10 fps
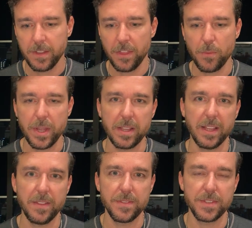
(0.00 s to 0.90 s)
we
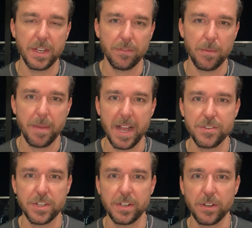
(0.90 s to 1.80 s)
let
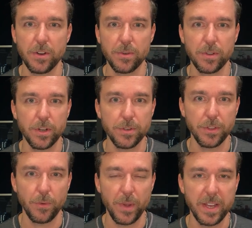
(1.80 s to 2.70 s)
self-compassion go to
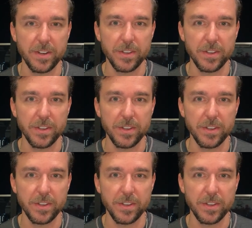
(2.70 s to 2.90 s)
the wind.